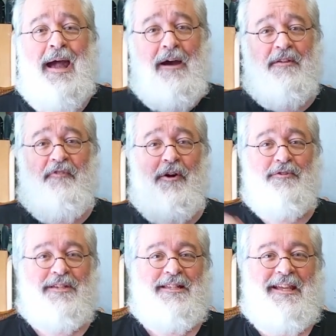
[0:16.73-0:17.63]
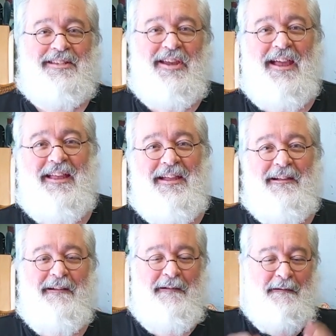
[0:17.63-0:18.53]
Howdy folks, T J
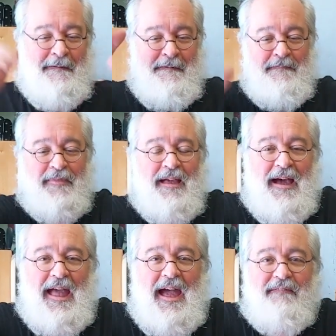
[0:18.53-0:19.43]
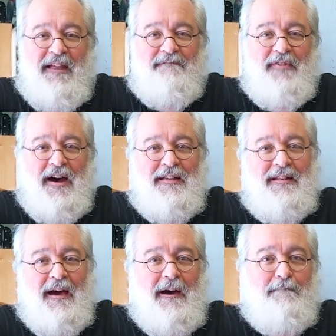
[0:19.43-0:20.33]
here. I have a fun
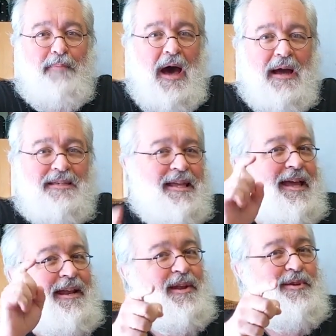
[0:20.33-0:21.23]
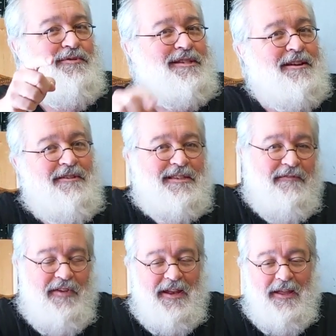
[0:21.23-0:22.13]
unboxing and a new series
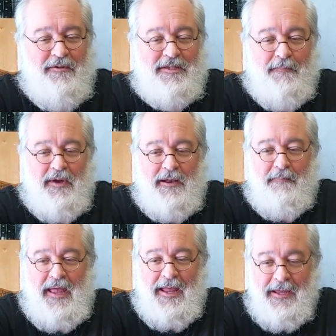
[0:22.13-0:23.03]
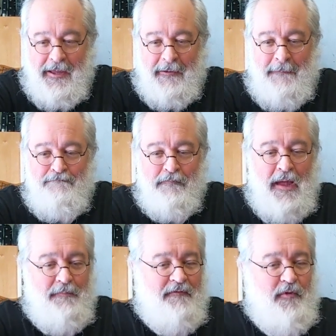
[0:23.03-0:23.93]
of videos I'm gonna make.
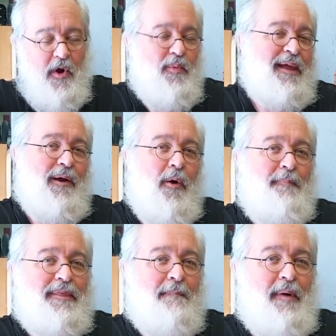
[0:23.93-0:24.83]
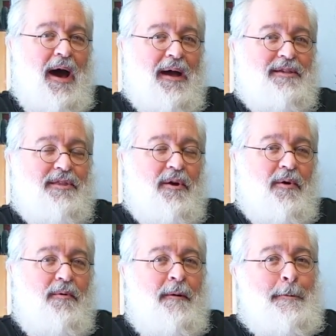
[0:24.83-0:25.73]
Before we open the box
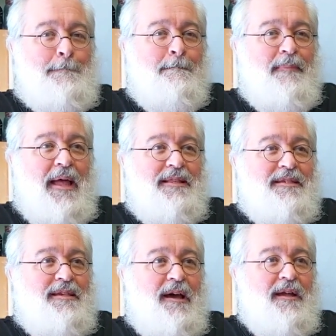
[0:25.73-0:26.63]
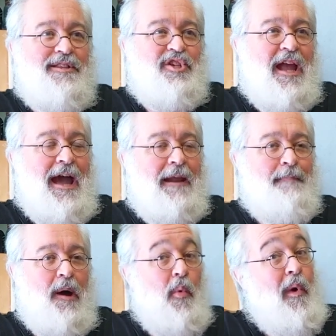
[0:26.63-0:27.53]
though, let's uh, chat
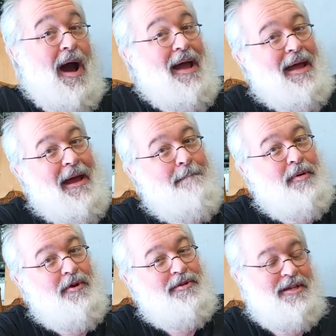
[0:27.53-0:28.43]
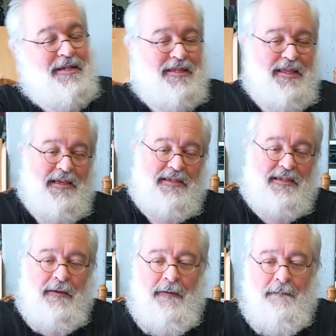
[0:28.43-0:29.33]
about why I purchased this.
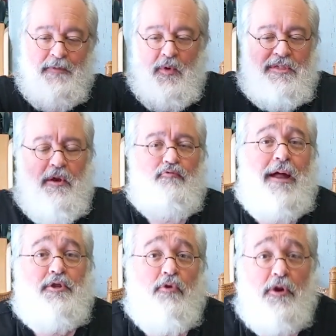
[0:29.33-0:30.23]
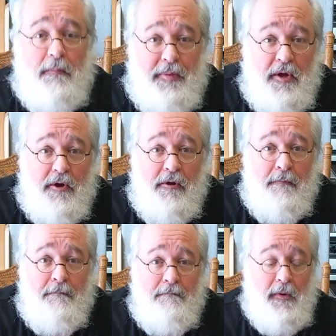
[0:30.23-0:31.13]
So is it a retro
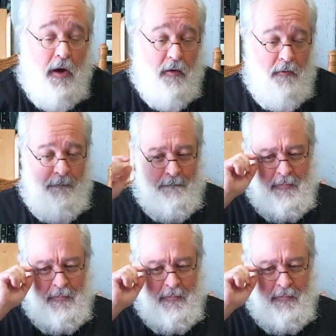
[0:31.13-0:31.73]
computer? No.